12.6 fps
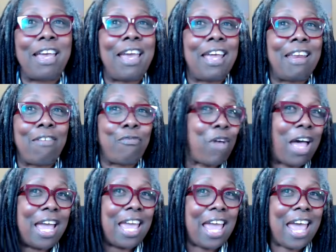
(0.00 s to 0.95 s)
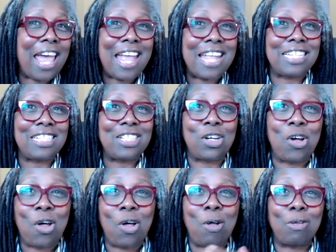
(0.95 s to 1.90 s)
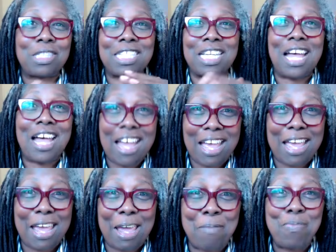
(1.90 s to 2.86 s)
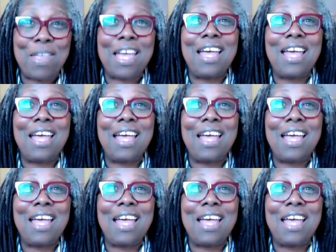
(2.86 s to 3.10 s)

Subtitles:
and if I hadn't called time,